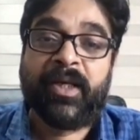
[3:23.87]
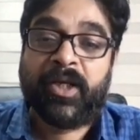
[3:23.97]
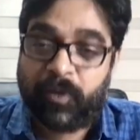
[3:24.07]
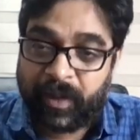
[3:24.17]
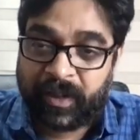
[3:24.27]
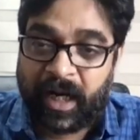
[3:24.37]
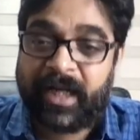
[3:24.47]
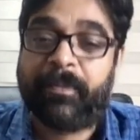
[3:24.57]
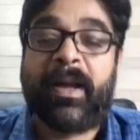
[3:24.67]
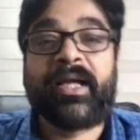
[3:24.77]
You can
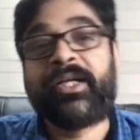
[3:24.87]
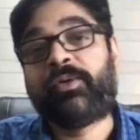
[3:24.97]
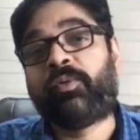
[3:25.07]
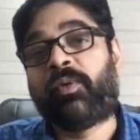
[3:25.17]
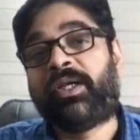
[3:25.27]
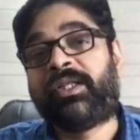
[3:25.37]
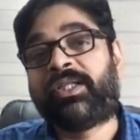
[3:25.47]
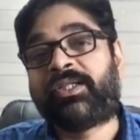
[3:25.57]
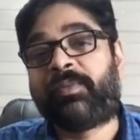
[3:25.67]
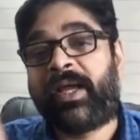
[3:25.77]
write magnitude only
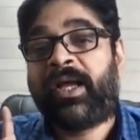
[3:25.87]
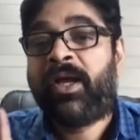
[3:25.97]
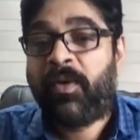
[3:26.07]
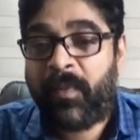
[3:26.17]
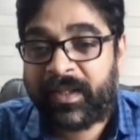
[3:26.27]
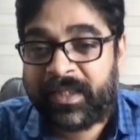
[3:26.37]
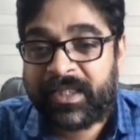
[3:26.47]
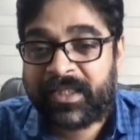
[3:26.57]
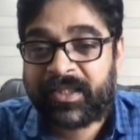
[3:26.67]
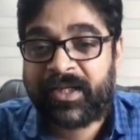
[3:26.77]
this way when
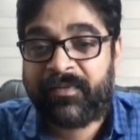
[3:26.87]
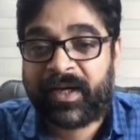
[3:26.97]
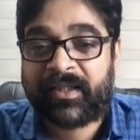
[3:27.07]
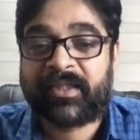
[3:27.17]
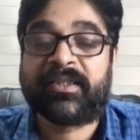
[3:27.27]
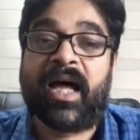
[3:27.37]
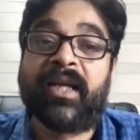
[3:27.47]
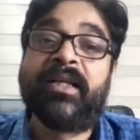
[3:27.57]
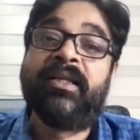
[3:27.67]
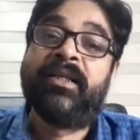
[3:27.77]
these three vectors
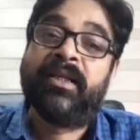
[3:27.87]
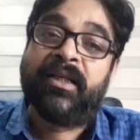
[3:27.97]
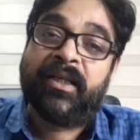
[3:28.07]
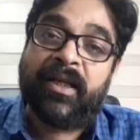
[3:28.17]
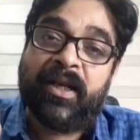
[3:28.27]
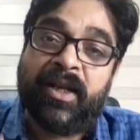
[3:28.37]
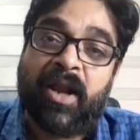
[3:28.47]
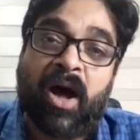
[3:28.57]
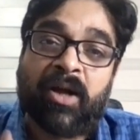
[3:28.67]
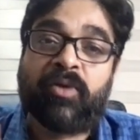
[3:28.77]
are
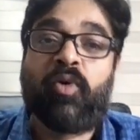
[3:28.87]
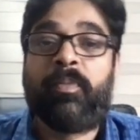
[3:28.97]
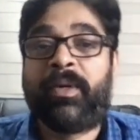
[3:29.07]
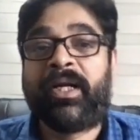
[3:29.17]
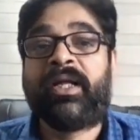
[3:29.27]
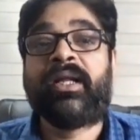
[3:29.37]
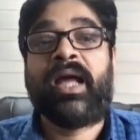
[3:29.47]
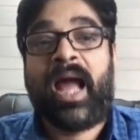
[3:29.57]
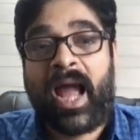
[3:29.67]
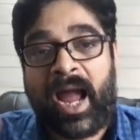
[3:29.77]
non-coplanar
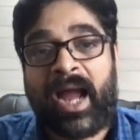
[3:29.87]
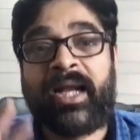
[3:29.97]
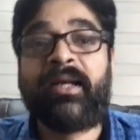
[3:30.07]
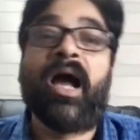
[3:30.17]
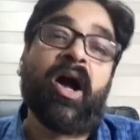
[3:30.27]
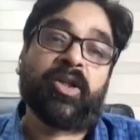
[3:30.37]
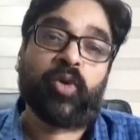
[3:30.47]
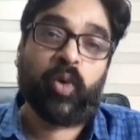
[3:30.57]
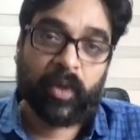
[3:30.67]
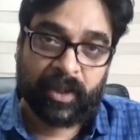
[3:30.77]
and
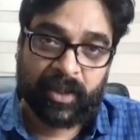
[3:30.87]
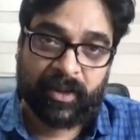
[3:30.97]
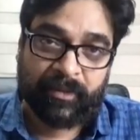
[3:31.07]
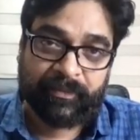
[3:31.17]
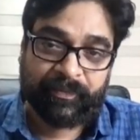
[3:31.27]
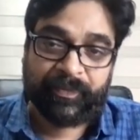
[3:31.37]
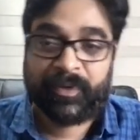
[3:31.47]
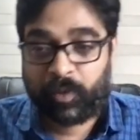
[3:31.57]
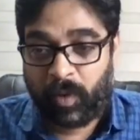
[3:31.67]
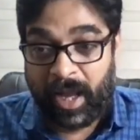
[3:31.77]
orthogonal.
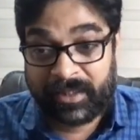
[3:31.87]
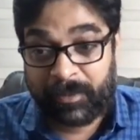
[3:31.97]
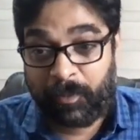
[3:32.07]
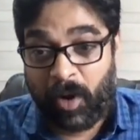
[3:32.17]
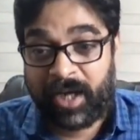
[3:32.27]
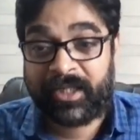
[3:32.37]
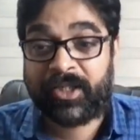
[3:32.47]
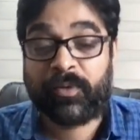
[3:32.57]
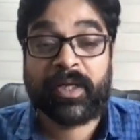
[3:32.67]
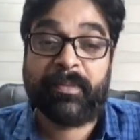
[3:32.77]
So as a point
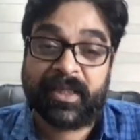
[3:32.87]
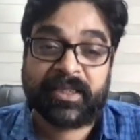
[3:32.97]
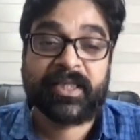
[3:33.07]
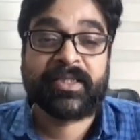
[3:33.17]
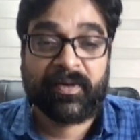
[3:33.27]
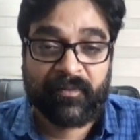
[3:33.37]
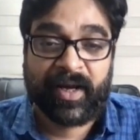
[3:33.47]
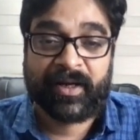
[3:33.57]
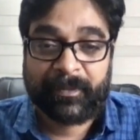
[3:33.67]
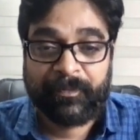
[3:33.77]
you can mention somewhere.